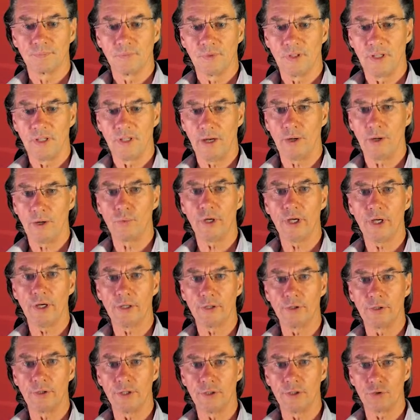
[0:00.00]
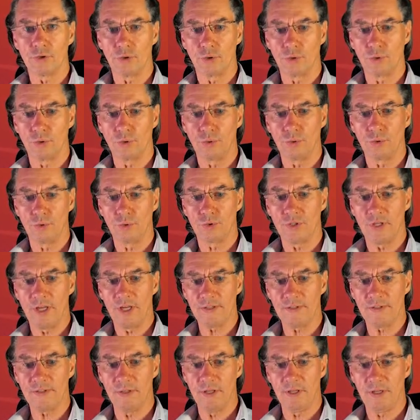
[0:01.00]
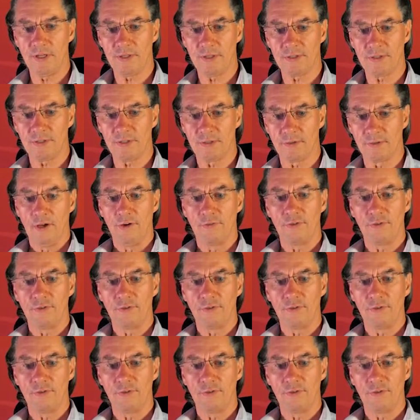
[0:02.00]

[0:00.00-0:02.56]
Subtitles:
Now we are going to test this.